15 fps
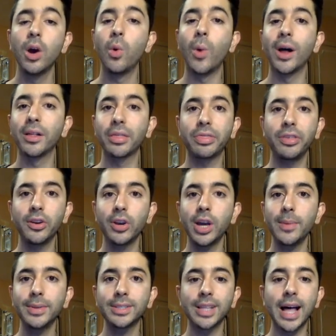While
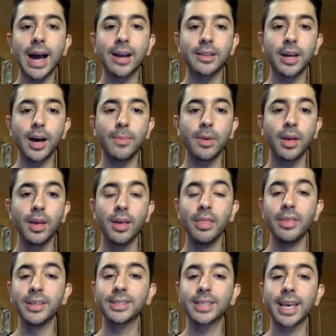Ethereum is locked up,
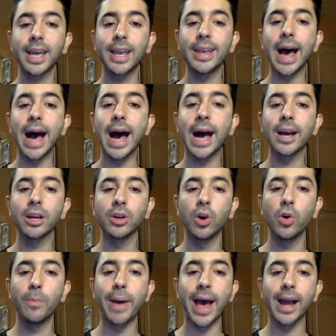this cannot
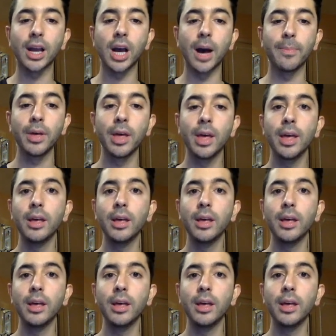go back up